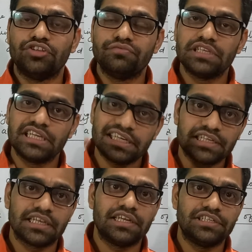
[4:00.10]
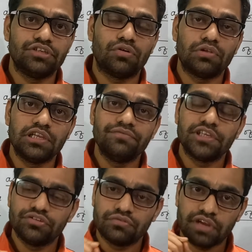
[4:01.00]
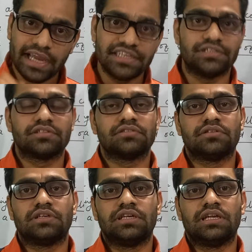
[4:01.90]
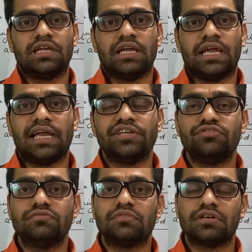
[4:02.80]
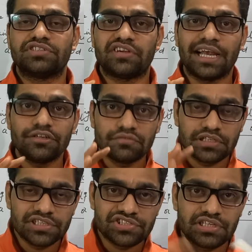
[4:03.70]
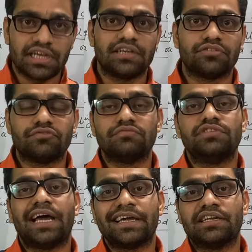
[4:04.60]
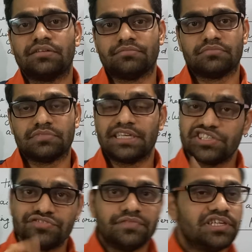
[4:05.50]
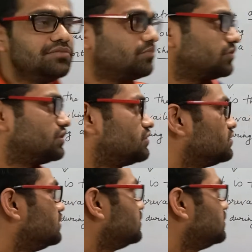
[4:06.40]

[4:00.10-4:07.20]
you will get clarity only when you write and you try to understand through diagram. That is very important.